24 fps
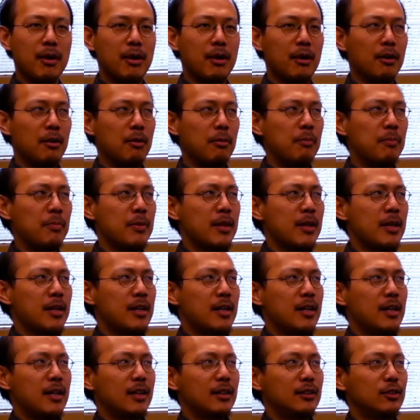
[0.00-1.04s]

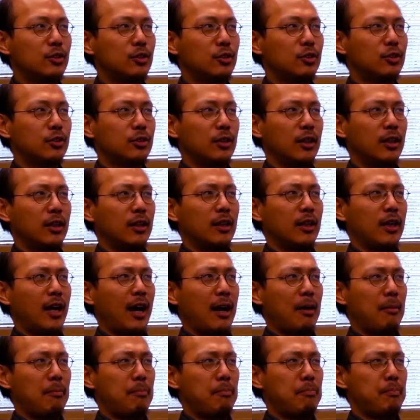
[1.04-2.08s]

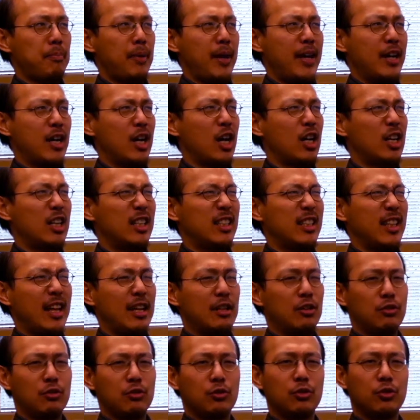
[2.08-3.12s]
I pay a lot of
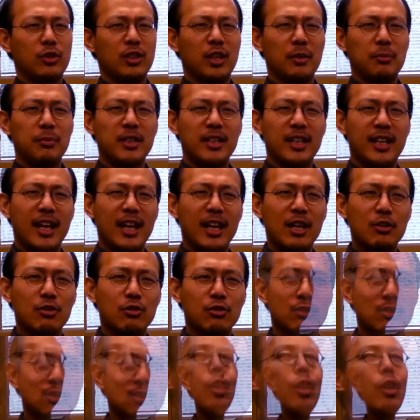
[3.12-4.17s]
attention to
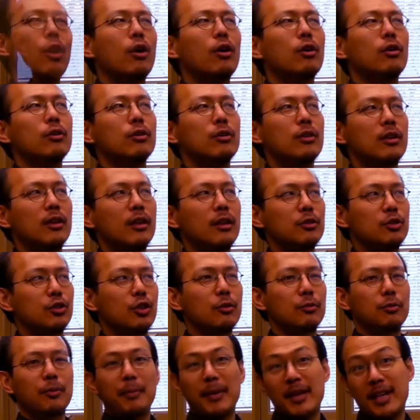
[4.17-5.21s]
communication. Well,
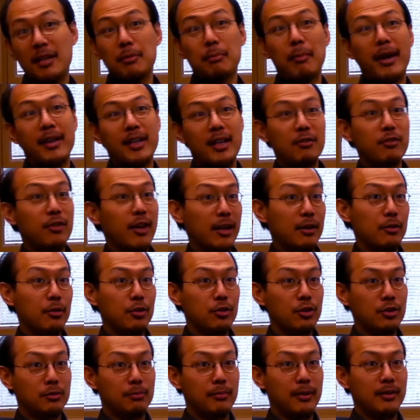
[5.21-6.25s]
so for my native
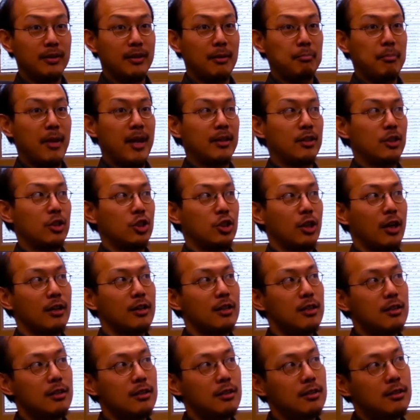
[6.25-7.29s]
language is Mandarin
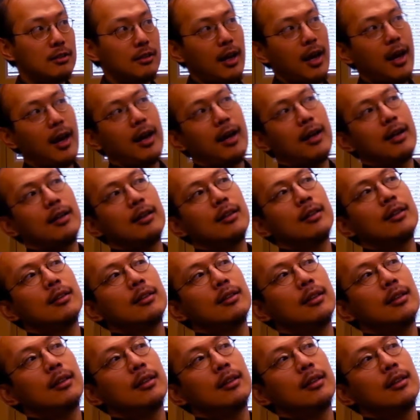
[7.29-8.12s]
Chinese. I